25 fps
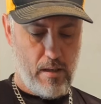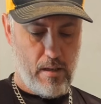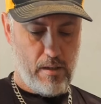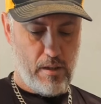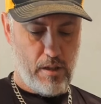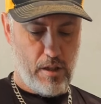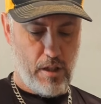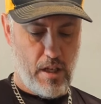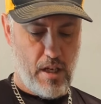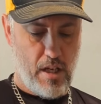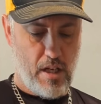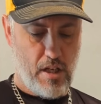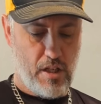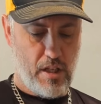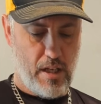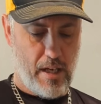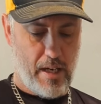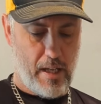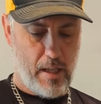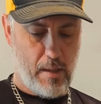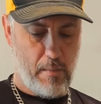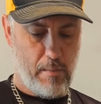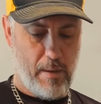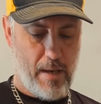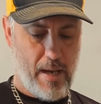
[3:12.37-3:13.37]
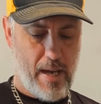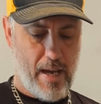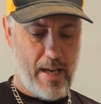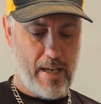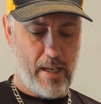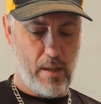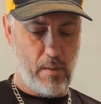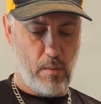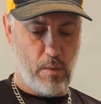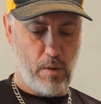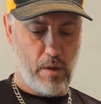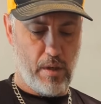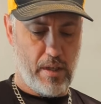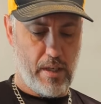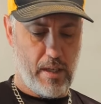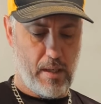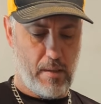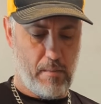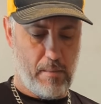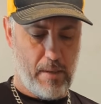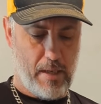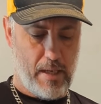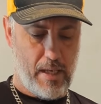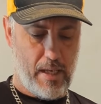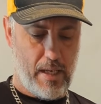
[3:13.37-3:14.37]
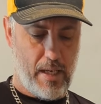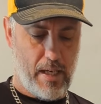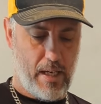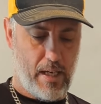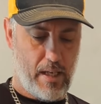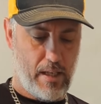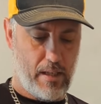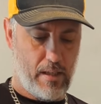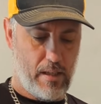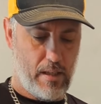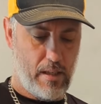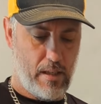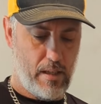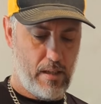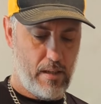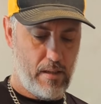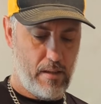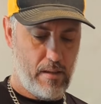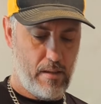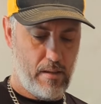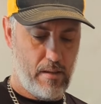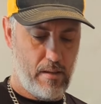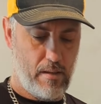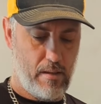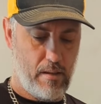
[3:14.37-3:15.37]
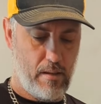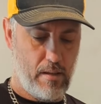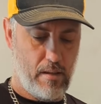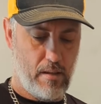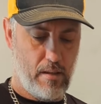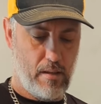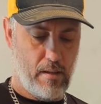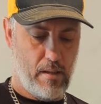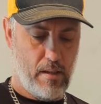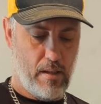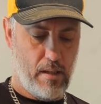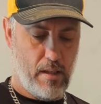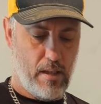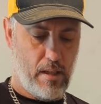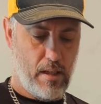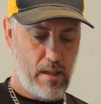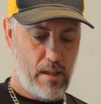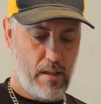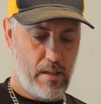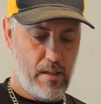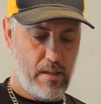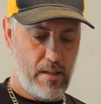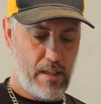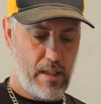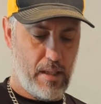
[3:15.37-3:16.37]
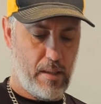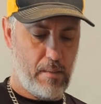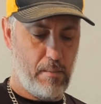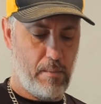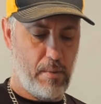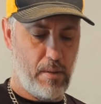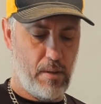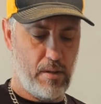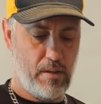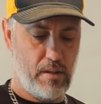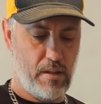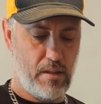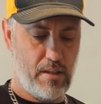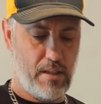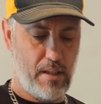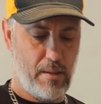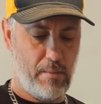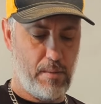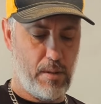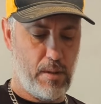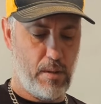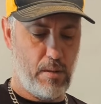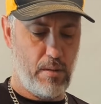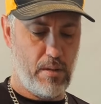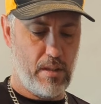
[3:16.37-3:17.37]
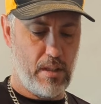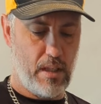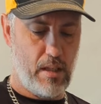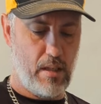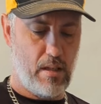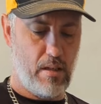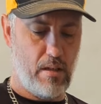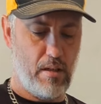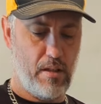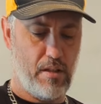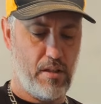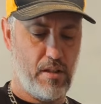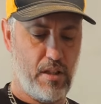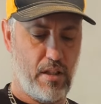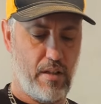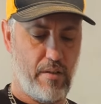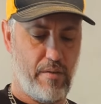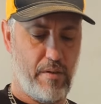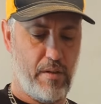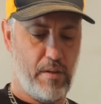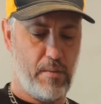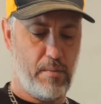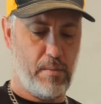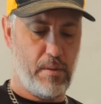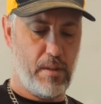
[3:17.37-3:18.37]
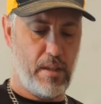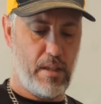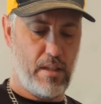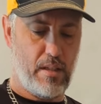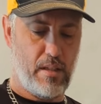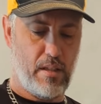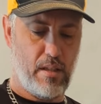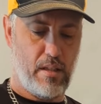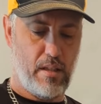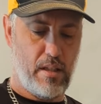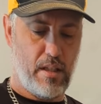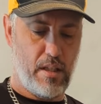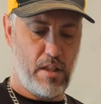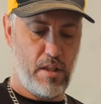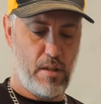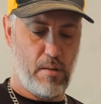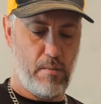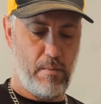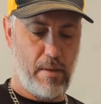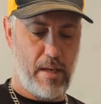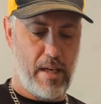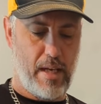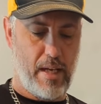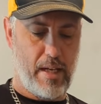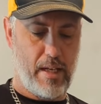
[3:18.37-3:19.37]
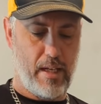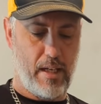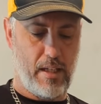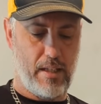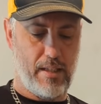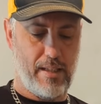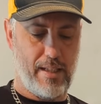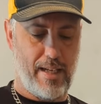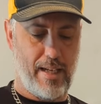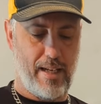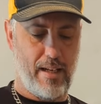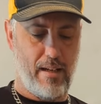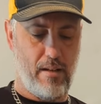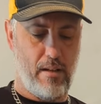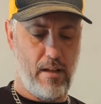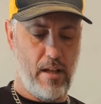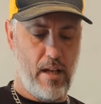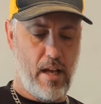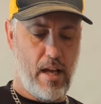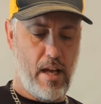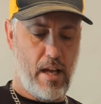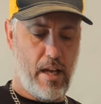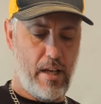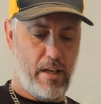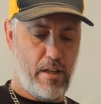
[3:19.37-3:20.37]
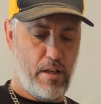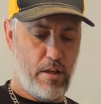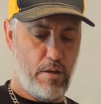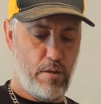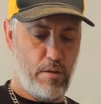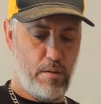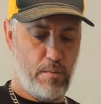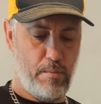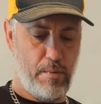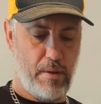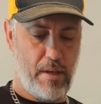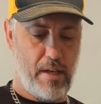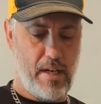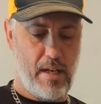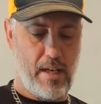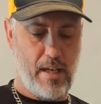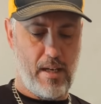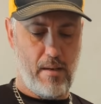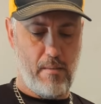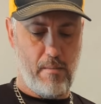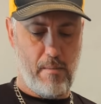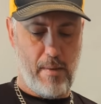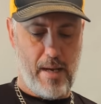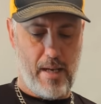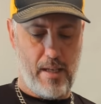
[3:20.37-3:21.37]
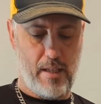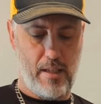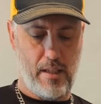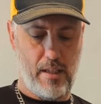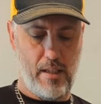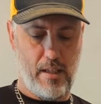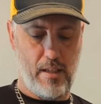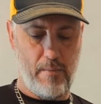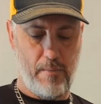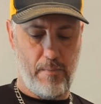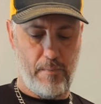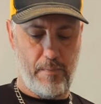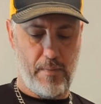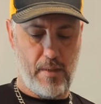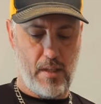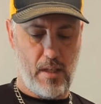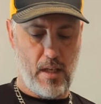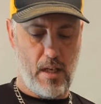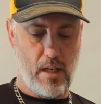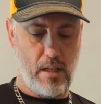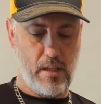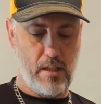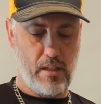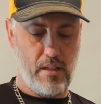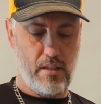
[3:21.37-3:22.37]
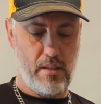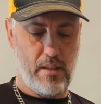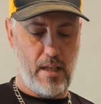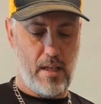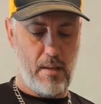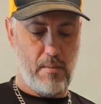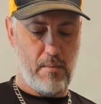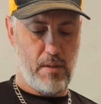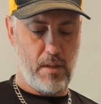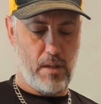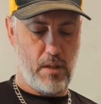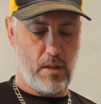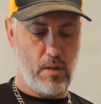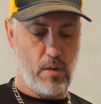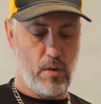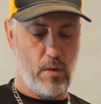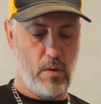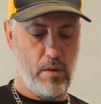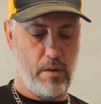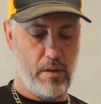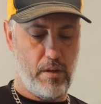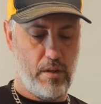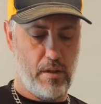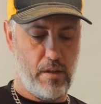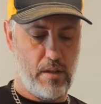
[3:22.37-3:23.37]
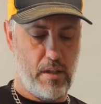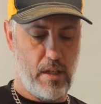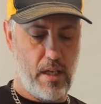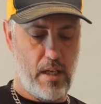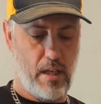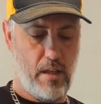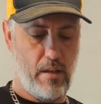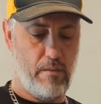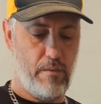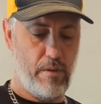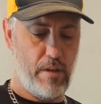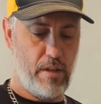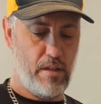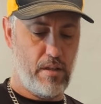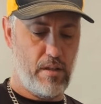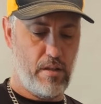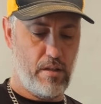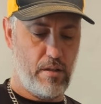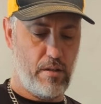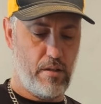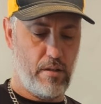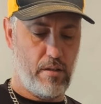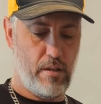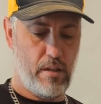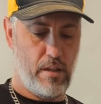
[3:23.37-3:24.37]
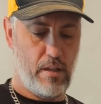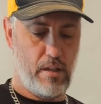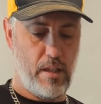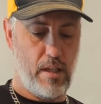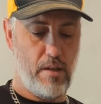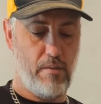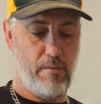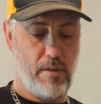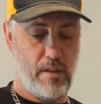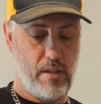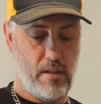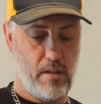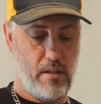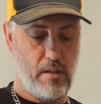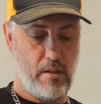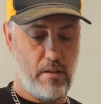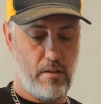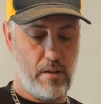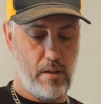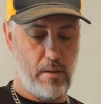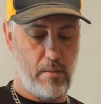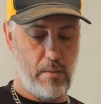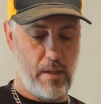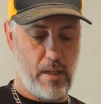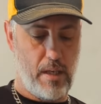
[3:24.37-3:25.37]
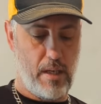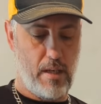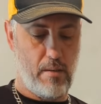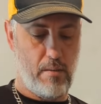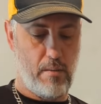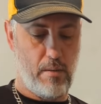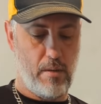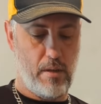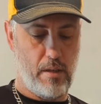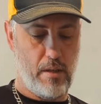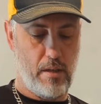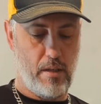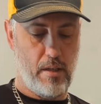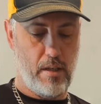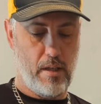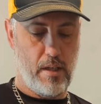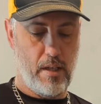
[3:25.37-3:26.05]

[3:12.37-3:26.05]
To each side of the bag and work in by hand. The second part to step 2 is on a hard surface, place conditioned bag on a towel and use break-in mallet on the seams and corners and rinse thoroughly, then rinse thoroughly with hot water.